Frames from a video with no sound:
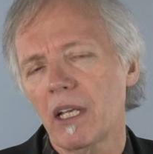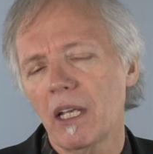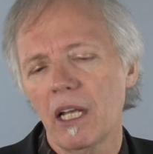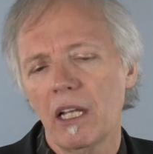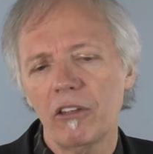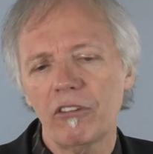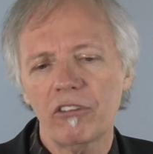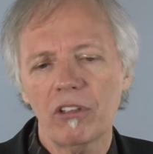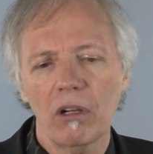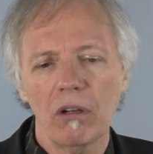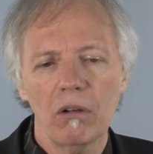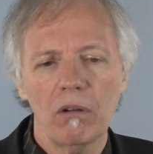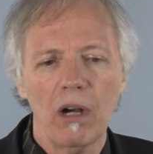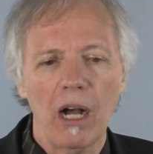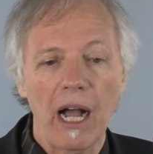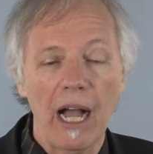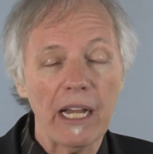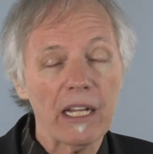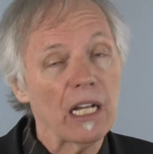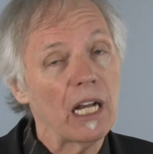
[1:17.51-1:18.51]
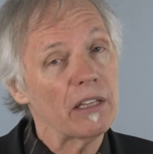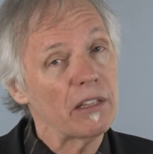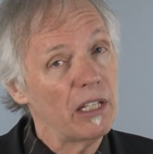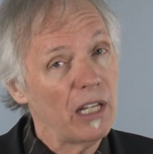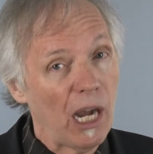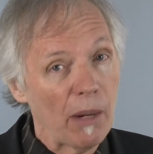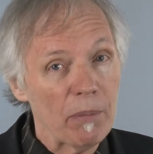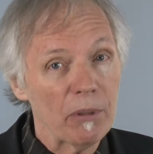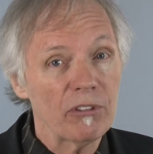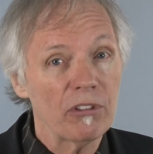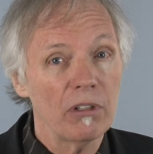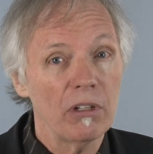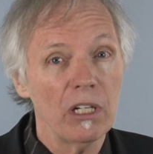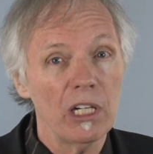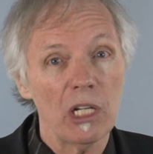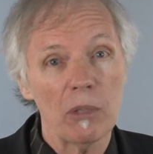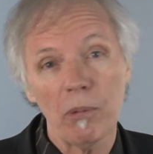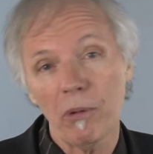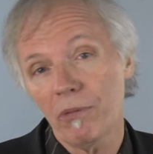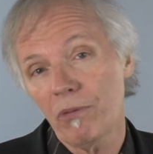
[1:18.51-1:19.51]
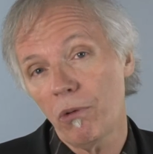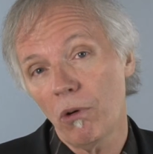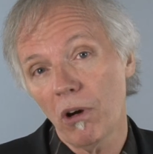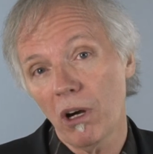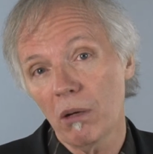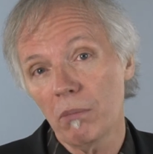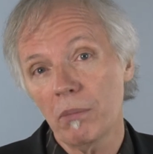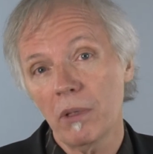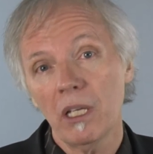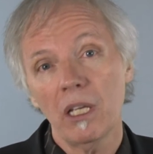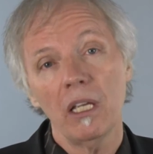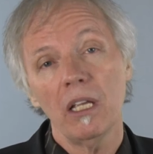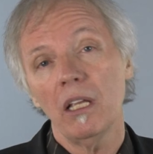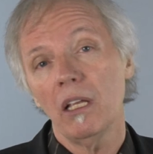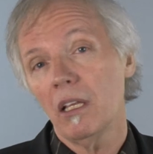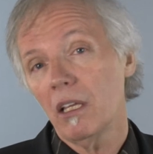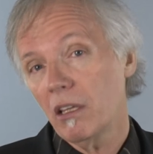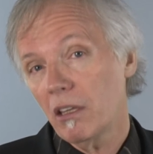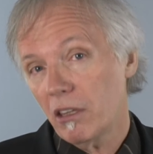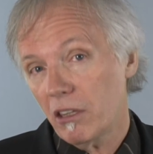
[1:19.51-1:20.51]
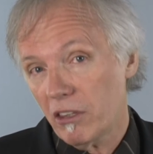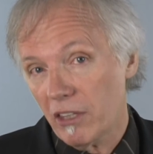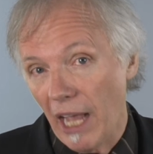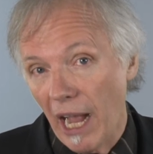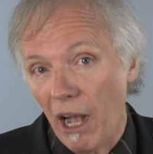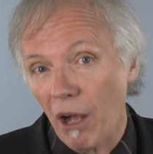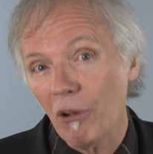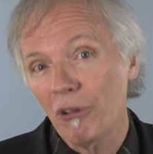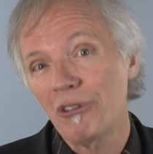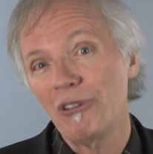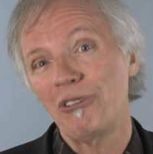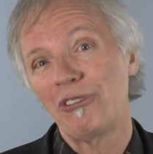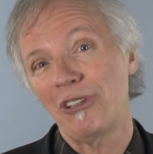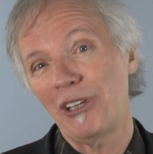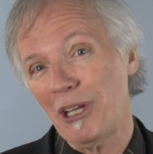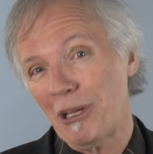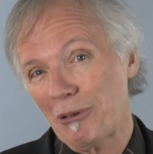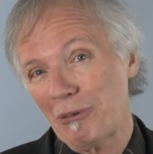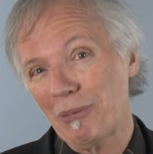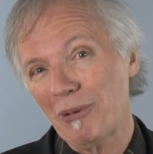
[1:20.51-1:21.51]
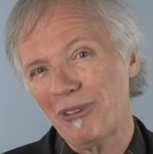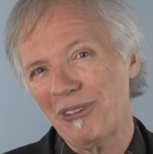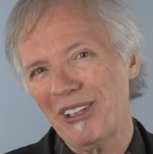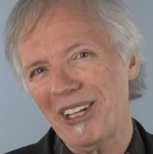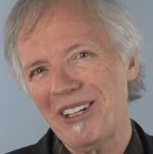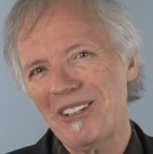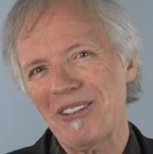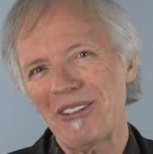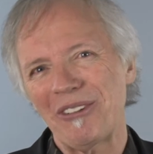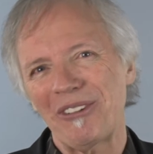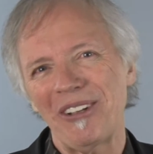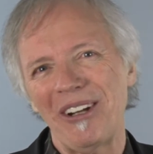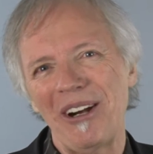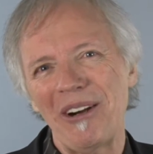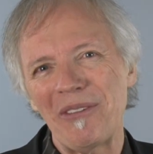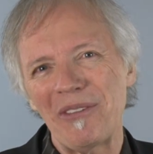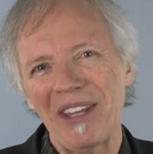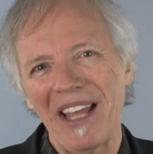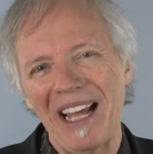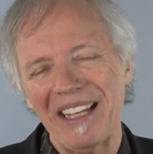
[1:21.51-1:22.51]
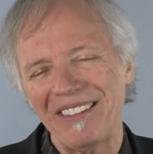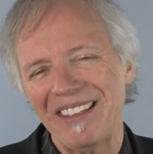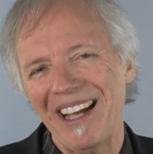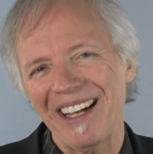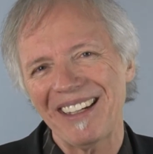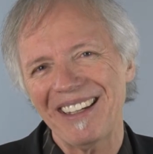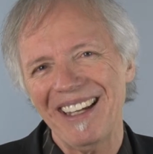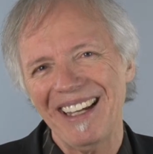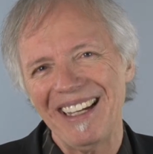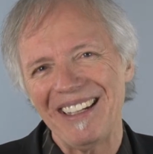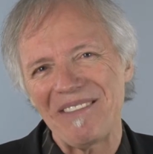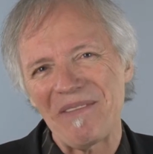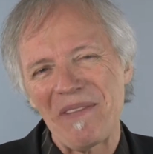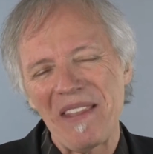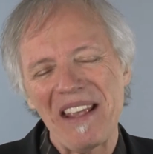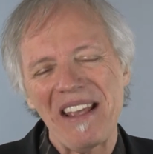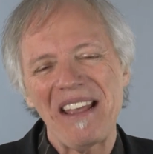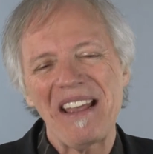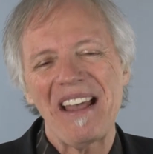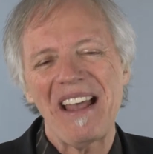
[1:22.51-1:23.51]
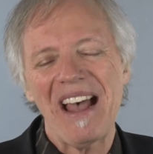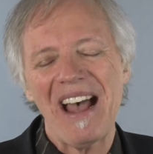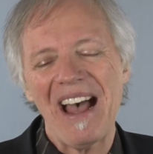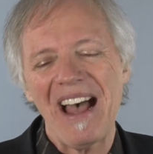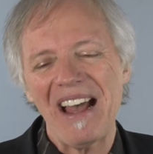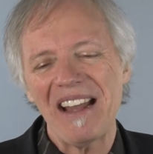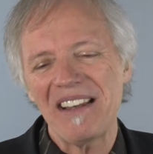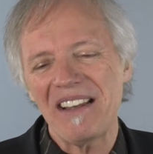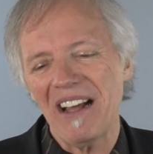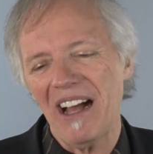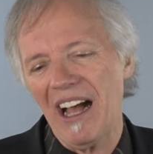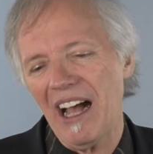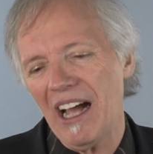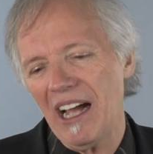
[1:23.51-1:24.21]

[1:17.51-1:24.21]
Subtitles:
And so I got the opportunity to perform thousands of these procedures over that decade. And